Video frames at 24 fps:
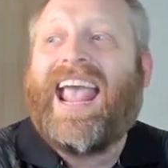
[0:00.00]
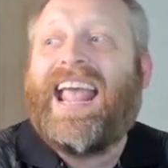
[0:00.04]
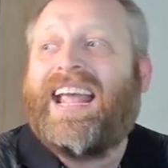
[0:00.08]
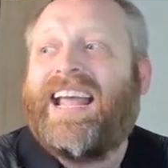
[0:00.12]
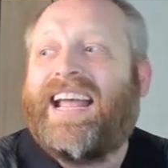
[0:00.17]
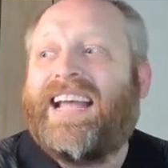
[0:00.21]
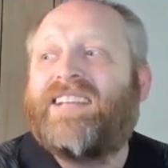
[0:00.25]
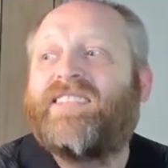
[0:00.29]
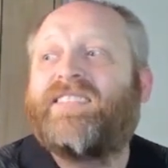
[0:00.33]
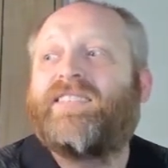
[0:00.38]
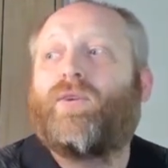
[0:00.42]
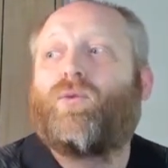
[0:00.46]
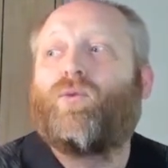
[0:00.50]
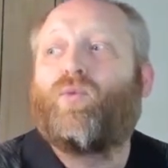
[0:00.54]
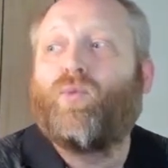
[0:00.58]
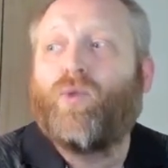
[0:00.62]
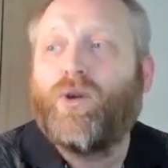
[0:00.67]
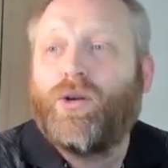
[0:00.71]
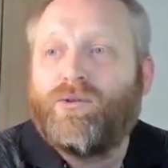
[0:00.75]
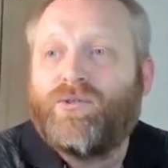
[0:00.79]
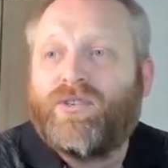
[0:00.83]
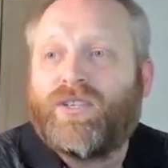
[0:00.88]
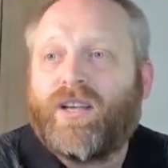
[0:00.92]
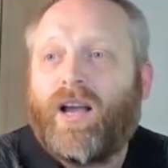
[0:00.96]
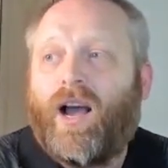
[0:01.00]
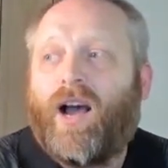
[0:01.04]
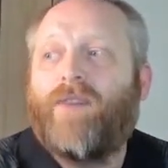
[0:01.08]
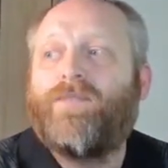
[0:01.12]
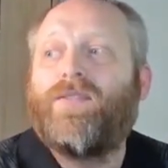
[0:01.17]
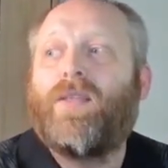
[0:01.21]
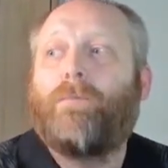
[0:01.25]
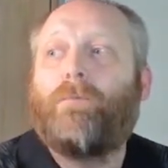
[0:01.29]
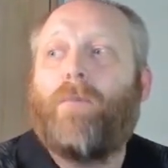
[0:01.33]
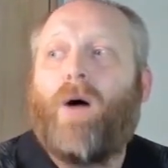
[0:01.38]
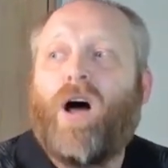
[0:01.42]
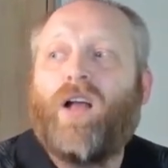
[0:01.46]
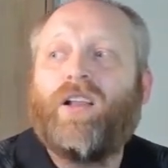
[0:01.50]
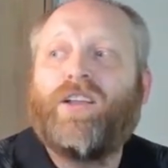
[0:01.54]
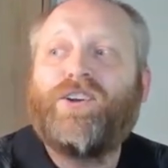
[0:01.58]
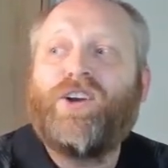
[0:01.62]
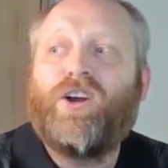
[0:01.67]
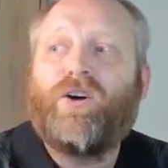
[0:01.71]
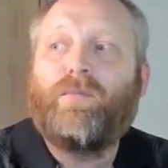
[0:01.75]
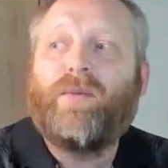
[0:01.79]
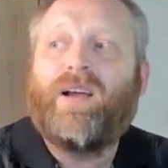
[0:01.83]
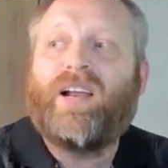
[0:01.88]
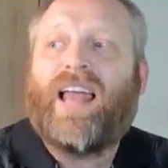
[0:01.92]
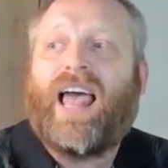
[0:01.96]
a is a root of the
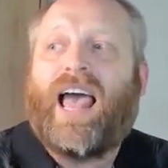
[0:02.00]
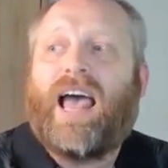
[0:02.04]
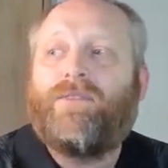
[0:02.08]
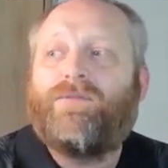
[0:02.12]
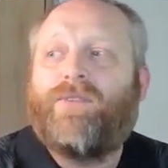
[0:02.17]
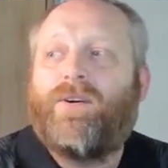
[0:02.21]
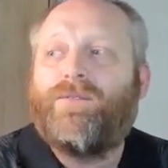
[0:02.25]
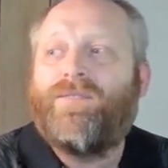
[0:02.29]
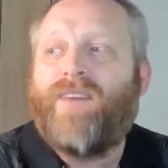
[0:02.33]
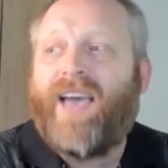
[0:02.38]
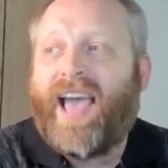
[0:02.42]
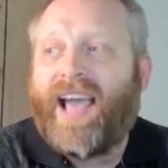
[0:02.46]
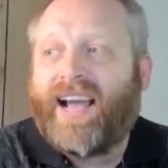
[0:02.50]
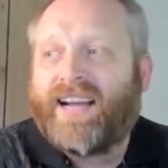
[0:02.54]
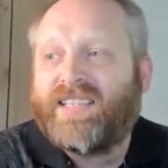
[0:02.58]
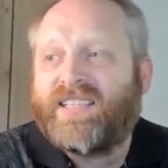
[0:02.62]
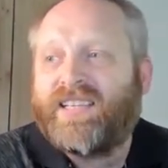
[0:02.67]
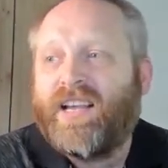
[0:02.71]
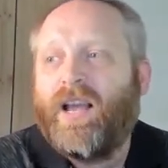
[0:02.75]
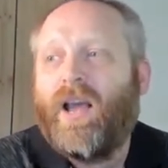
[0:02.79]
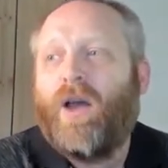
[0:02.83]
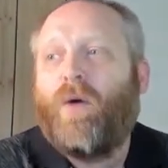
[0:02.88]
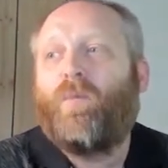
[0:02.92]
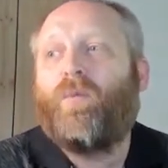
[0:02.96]
polynomial f of x,